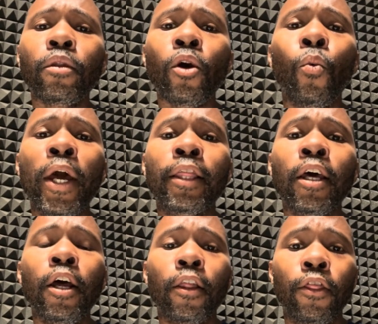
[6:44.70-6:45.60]
with
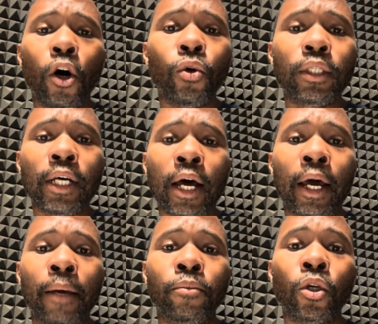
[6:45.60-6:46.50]
those
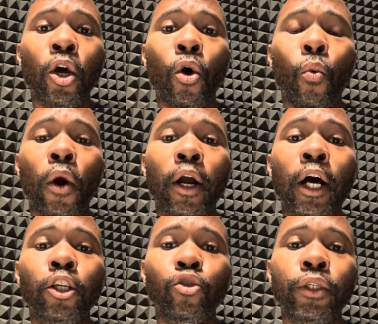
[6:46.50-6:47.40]
times where
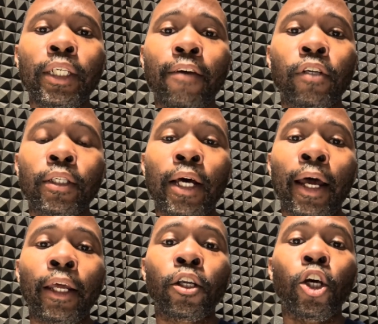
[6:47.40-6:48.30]
countries have
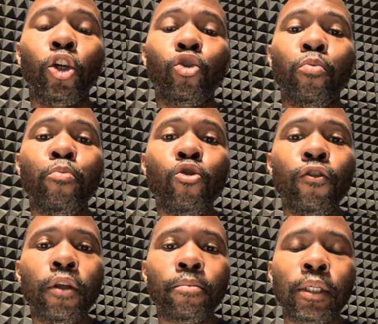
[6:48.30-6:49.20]
decided to move
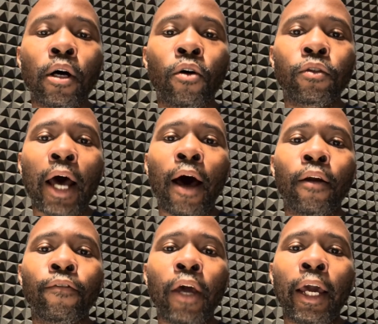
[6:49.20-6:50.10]
themselves out
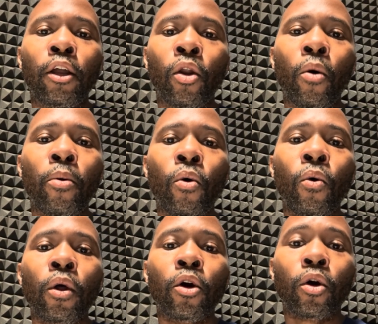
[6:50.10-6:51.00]
of a global
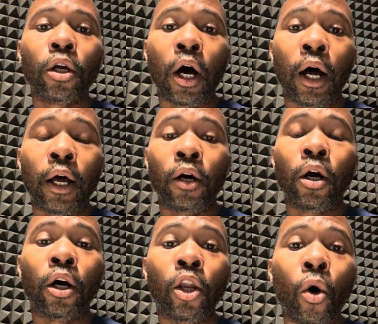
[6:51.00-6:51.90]

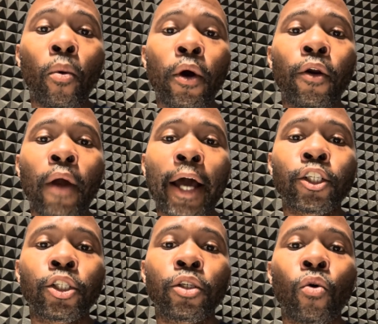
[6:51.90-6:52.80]

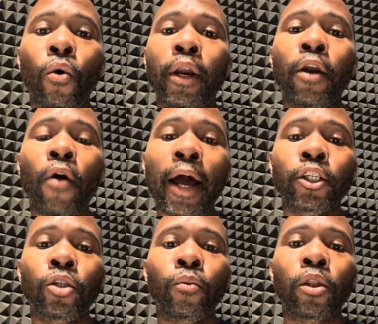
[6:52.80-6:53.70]
interaction or an
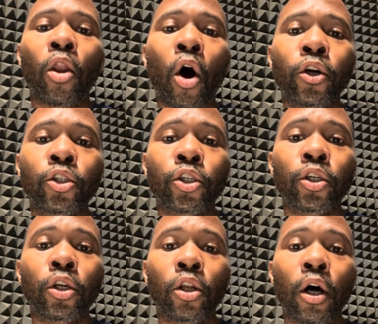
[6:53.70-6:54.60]
interaction with
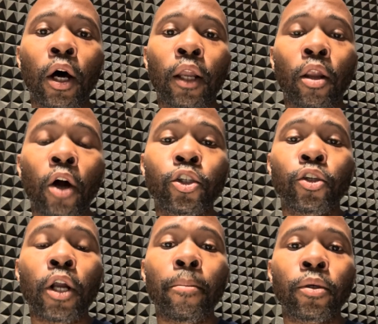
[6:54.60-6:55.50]
larger
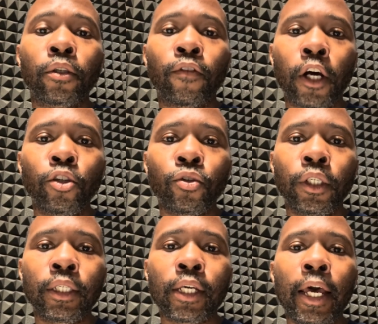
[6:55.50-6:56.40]
numbers of
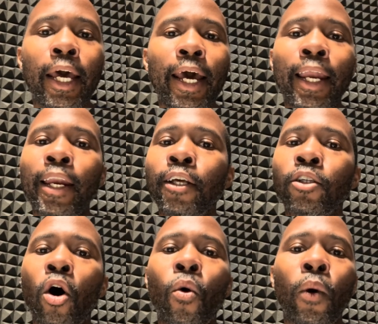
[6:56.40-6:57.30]
countries, and it has
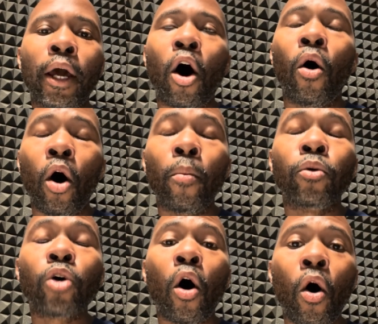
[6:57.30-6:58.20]

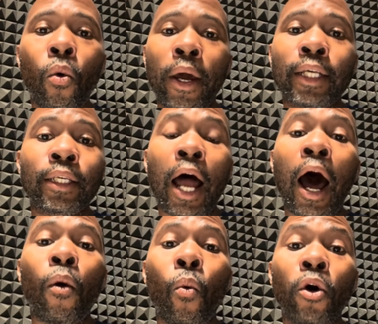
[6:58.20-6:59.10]
almost always
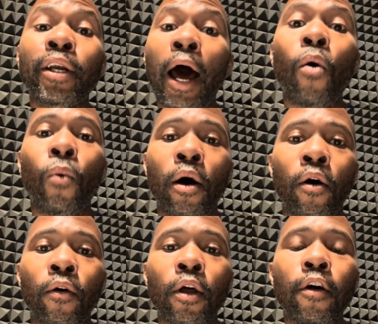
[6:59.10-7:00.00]
not worked out
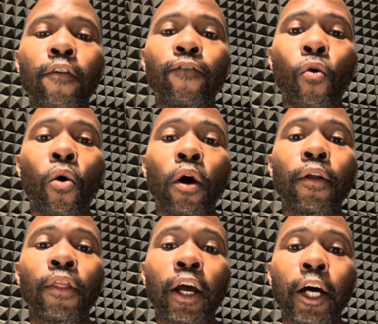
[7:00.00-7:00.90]
well for
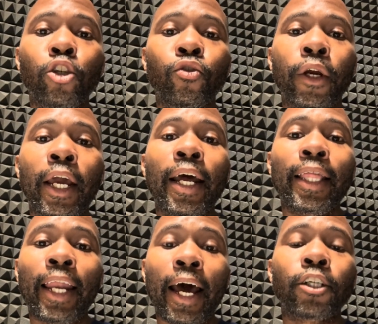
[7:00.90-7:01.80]
the country
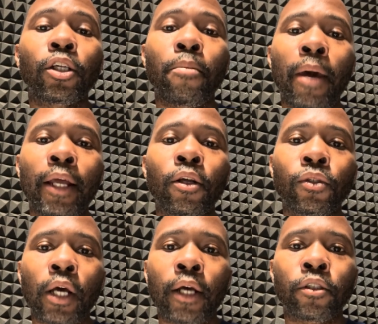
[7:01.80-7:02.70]
that actually made those
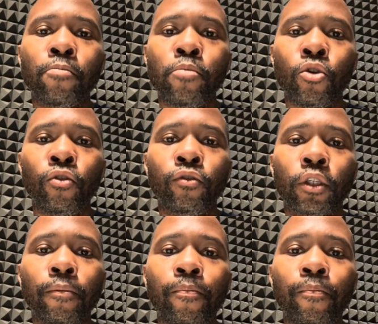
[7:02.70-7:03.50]
kinds of moves.